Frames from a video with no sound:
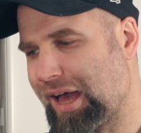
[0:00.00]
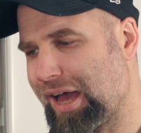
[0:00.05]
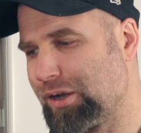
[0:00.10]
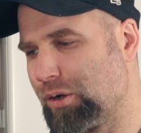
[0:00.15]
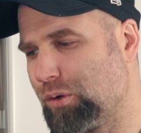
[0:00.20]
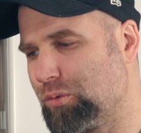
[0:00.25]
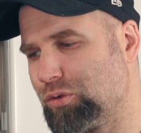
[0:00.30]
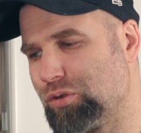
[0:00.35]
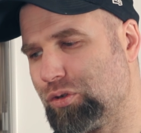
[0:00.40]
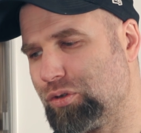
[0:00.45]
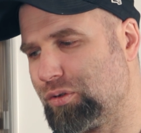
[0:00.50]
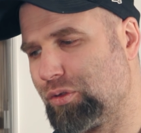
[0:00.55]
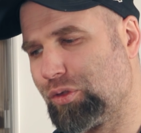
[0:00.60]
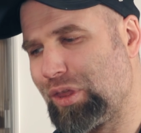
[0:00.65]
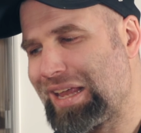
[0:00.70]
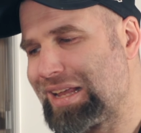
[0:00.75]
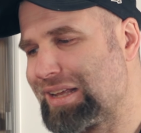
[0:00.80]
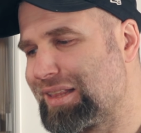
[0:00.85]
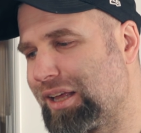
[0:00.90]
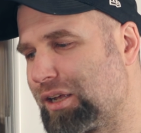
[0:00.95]
I don't
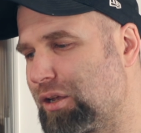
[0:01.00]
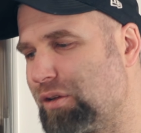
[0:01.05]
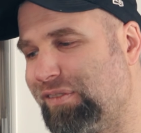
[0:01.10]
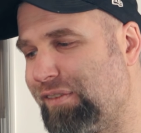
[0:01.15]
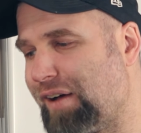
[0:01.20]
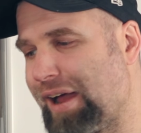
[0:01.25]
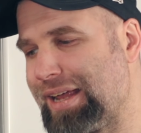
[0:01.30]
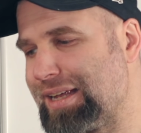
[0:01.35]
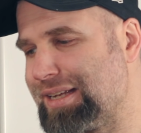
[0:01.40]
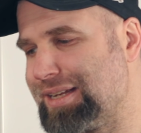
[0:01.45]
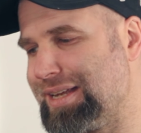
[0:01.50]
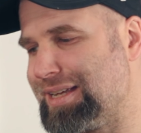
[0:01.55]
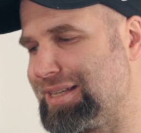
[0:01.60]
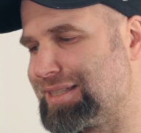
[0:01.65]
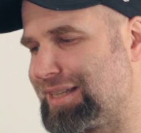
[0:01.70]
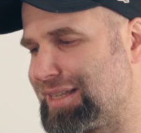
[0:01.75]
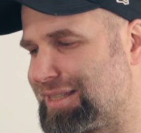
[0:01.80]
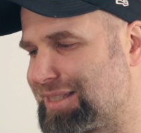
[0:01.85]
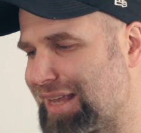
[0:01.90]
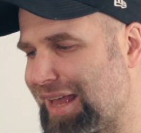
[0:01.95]
think that kveik
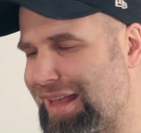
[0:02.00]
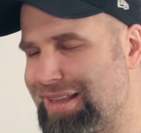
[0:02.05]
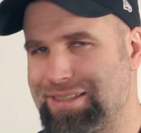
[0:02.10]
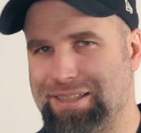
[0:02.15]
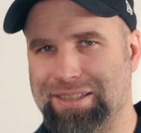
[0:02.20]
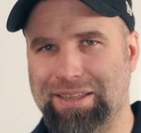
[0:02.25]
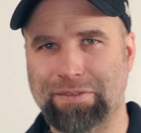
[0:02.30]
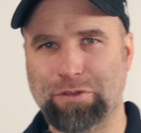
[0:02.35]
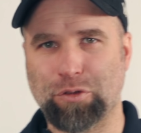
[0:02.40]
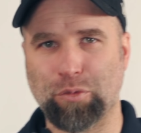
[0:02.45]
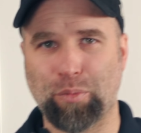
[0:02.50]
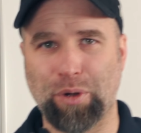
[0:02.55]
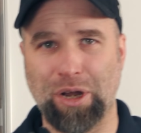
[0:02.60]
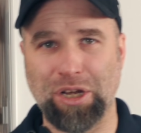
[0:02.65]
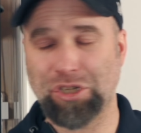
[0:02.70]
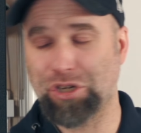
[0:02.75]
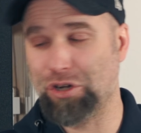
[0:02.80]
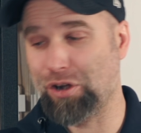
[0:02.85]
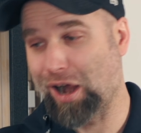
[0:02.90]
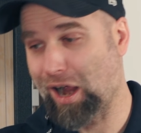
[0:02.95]
yeast is sensitive to
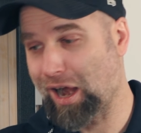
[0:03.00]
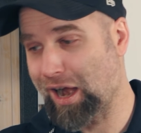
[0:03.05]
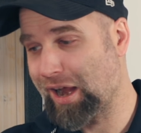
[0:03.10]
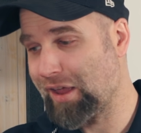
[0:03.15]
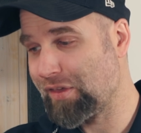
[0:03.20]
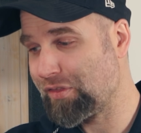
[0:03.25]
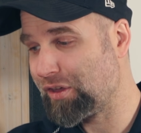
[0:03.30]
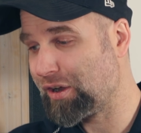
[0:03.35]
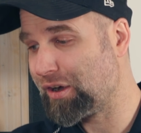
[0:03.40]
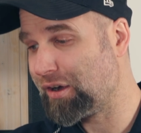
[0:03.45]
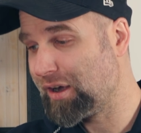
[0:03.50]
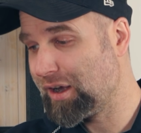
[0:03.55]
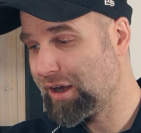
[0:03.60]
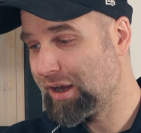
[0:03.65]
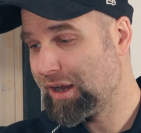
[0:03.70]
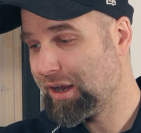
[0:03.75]
pressure either.